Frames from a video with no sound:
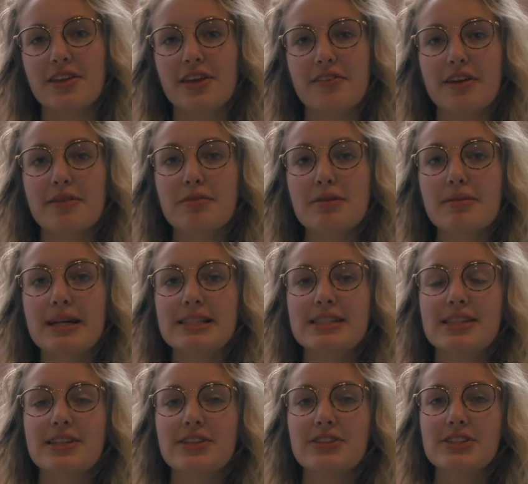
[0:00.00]
Their family makes
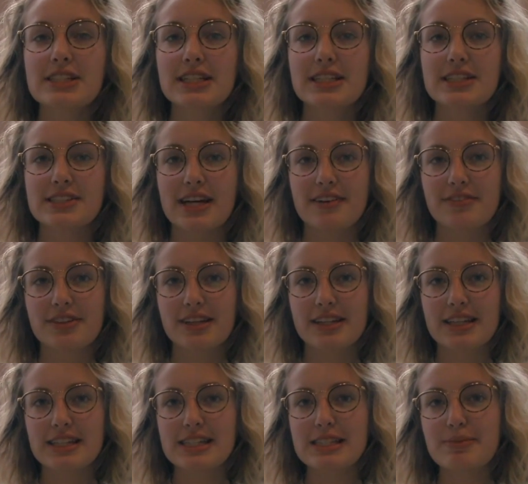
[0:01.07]
an interesting discovery
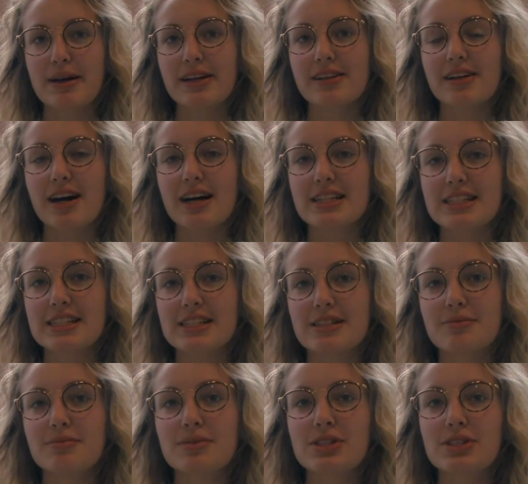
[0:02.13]
that despite her autism,